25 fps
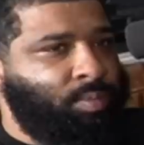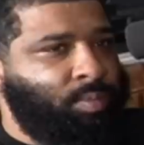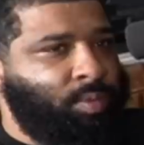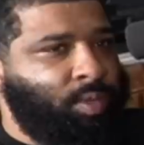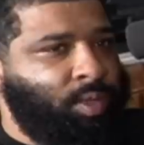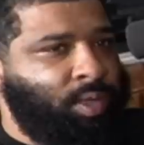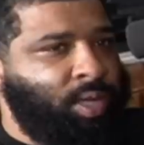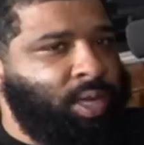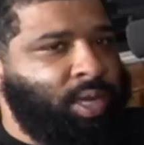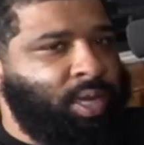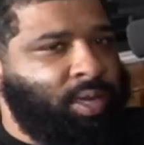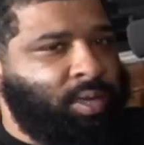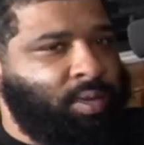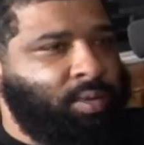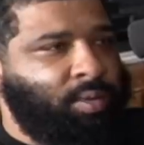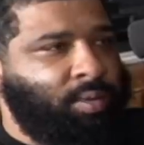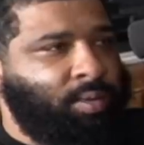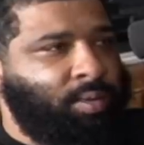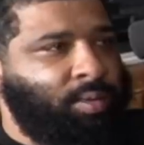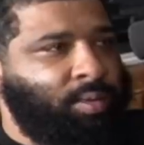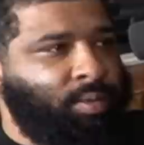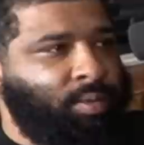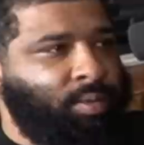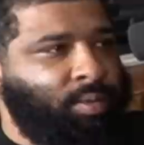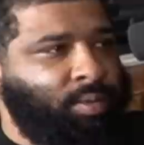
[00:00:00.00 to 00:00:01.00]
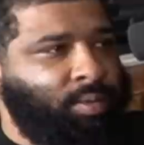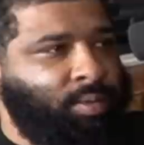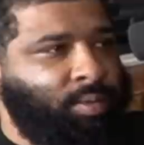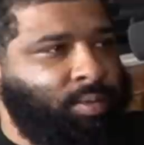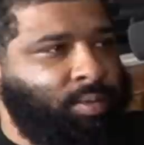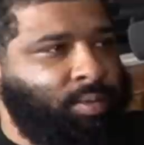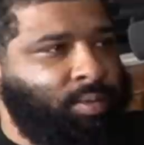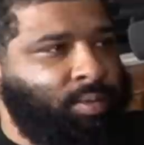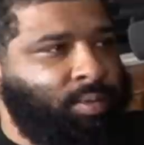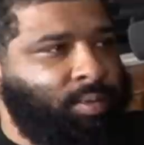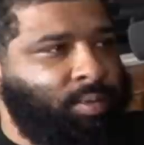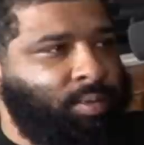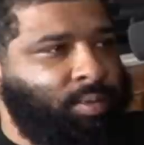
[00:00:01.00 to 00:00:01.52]
Yeah,
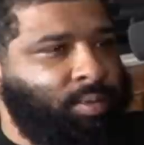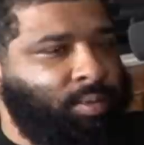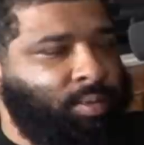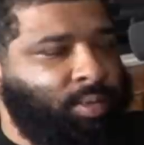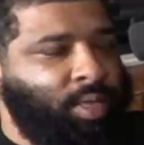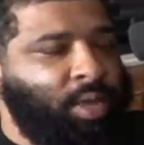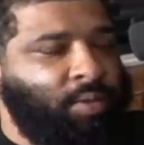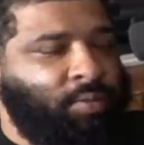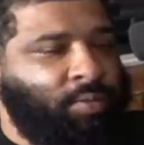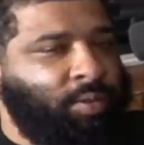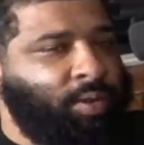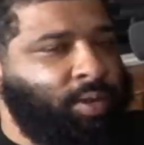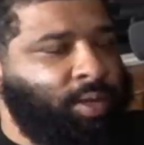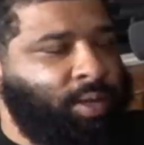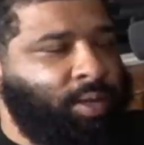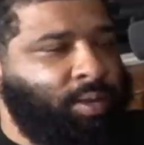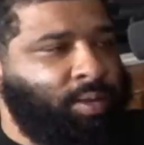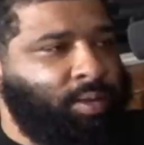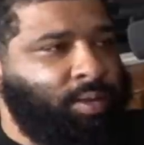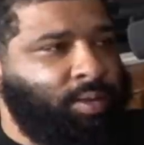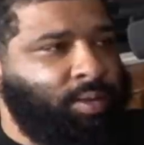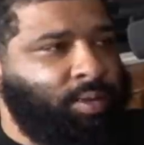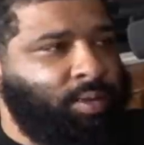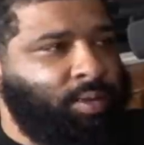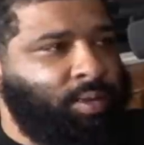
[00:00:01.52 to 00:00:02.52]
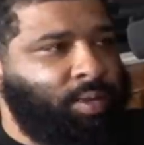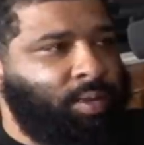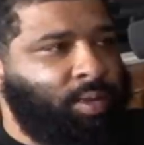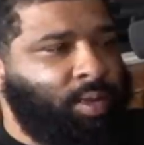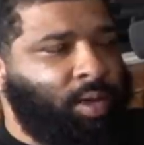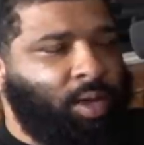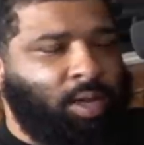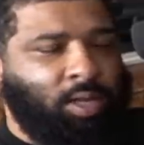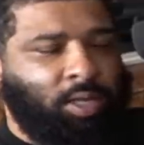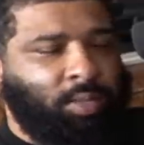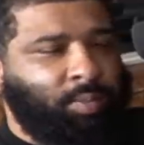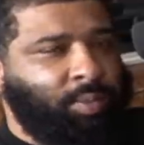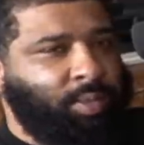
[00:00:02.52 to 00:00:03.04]
definitely.
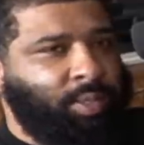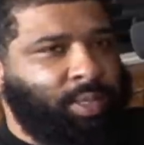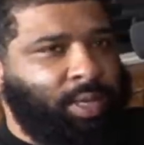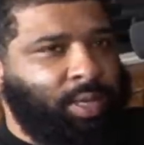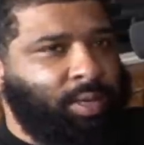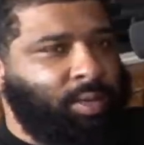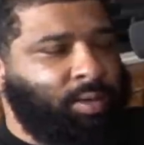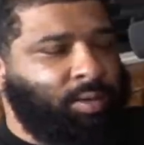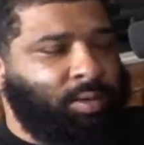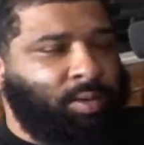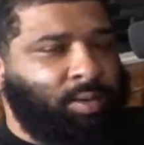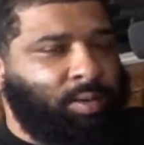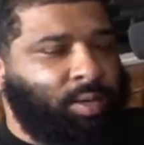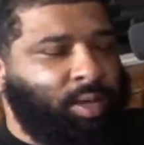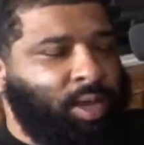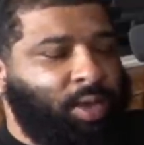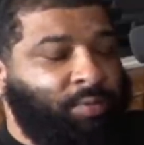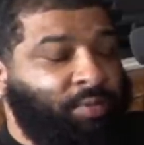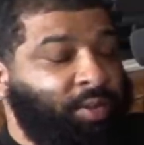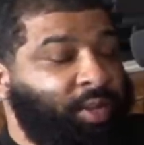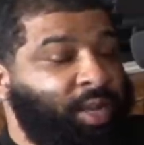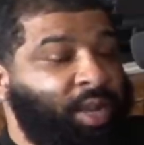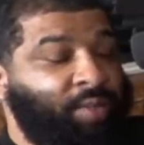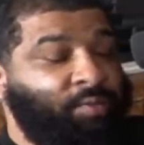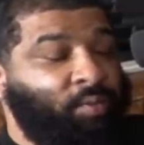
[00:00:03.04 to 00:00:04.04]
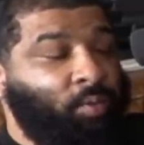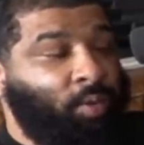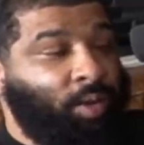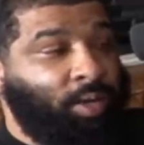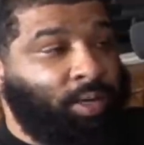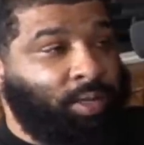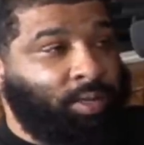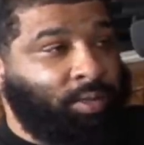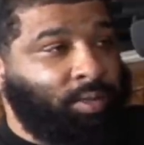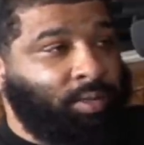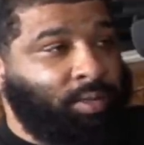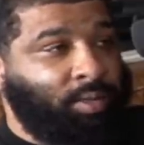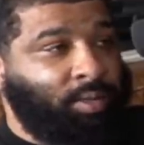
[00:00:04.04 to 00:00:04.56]
100%. I think everyone
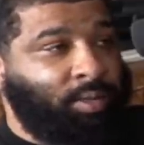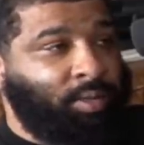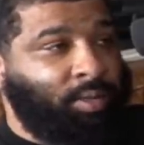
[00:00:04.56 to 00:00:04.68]
is.